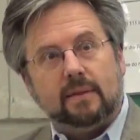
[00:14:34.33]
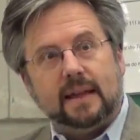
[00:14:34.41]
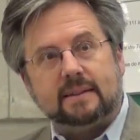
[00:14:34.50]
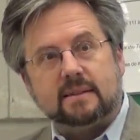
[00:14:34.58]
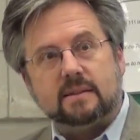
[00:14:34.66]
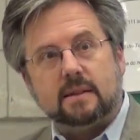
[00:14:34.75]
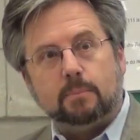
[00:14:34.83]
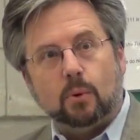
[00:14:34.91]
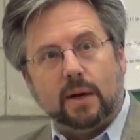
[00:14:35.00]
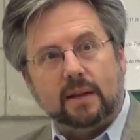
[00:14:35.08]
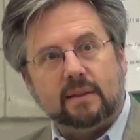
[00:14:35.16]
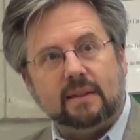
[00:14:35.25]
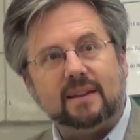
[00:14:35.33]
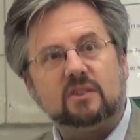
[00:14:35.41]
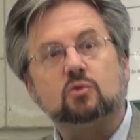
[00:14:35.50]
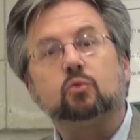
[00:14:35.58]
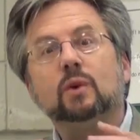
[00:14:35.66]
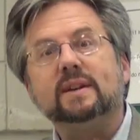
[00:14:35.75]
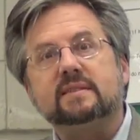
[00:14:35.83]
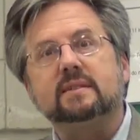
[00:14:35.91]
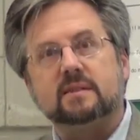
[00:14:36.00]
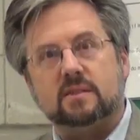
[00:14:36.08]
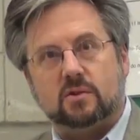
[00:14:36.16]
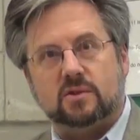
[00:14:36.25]
That's the point. That there's
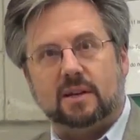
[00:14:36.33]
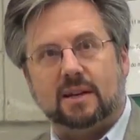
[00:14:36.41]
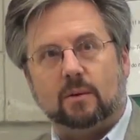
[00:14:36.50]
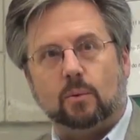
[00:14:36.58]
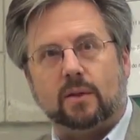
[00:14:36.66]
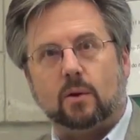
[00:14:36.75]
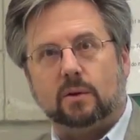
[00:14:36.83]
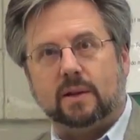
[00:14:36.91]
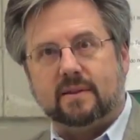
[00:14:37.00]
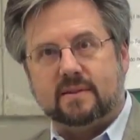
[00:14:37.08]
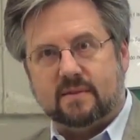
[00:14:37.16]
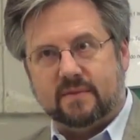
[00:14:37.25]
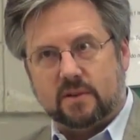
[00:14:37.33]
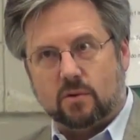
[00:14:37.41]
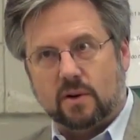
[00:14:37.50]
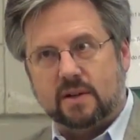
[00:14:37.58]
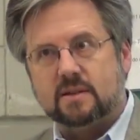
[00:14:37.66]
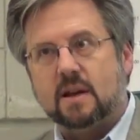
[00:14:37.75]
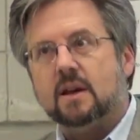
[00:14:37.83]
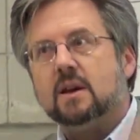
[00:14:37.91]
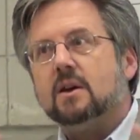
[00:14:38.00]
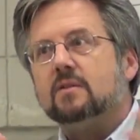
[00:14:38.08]
risk associated with holding these inventories.